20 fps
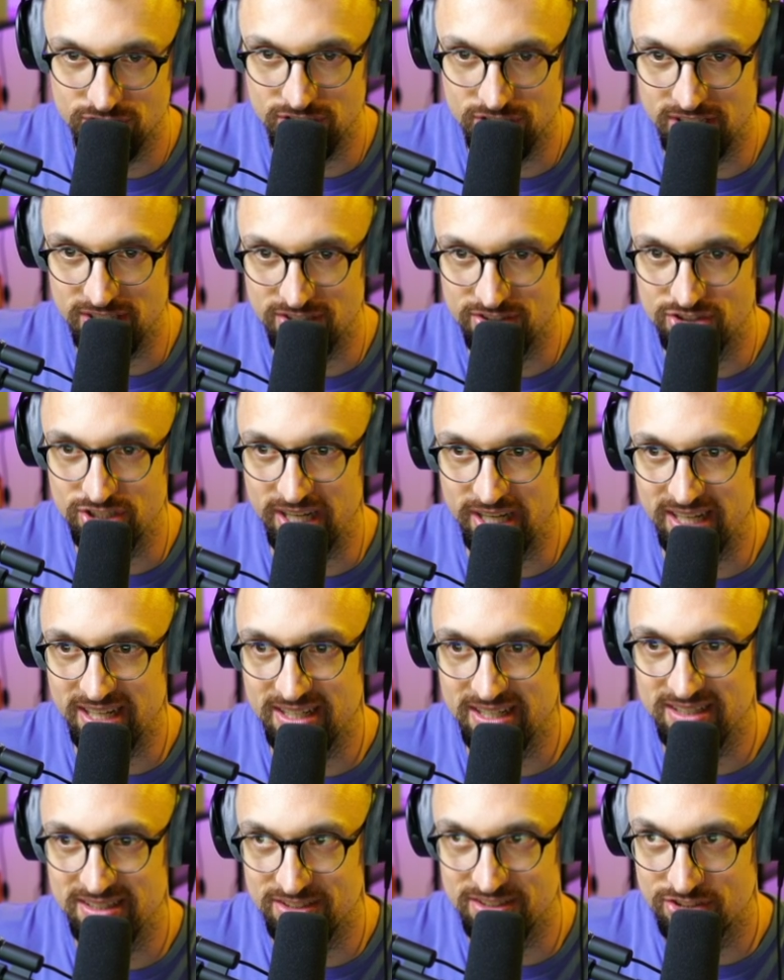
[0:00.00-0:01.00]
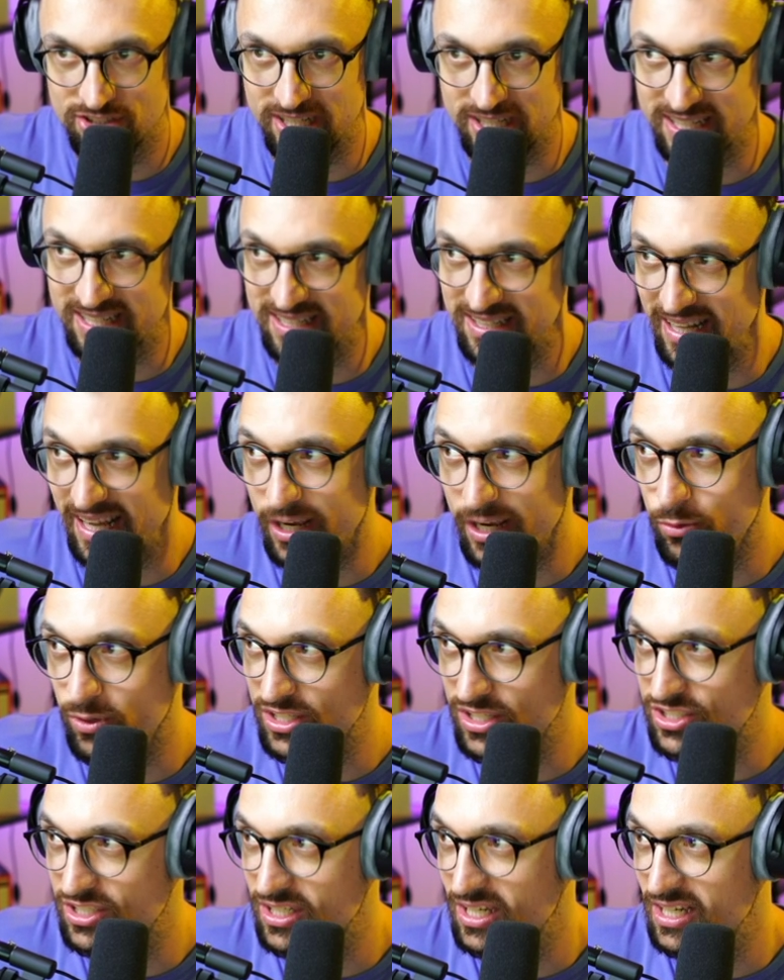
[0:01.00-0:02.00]
Czech
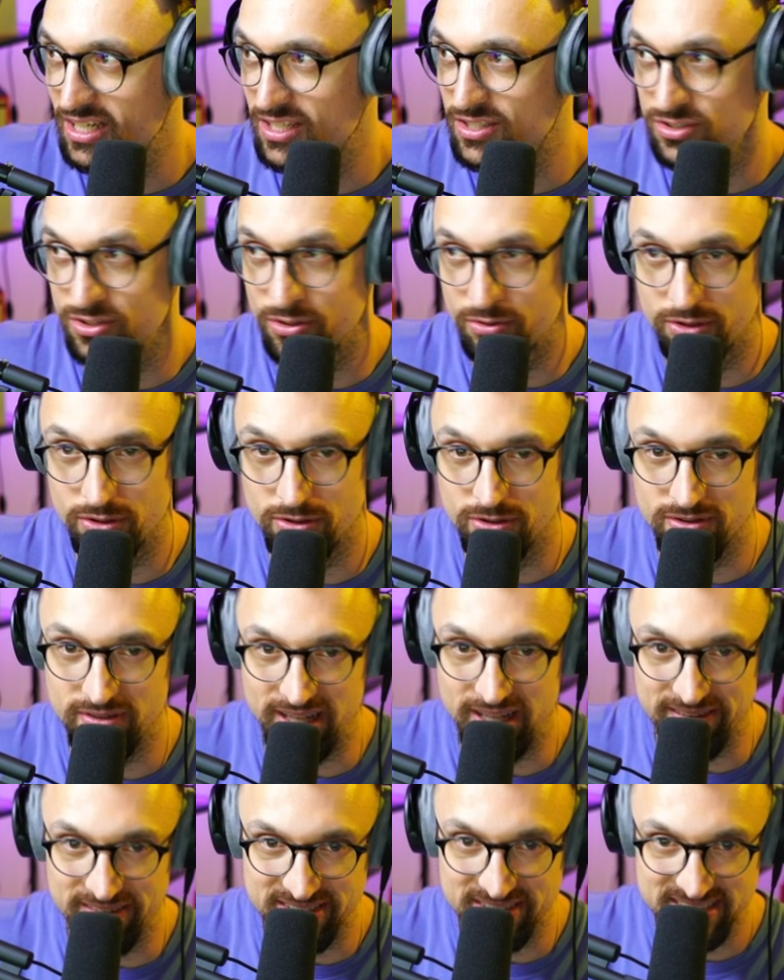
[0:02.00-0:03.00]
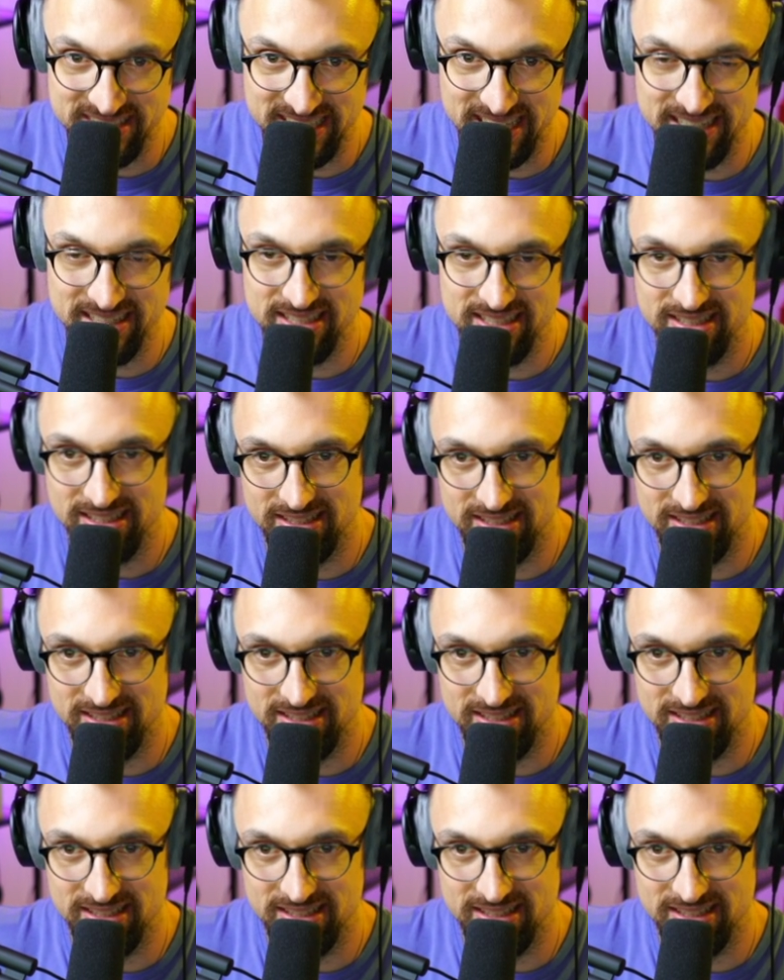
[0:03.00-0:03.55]
language, so you don't understand it.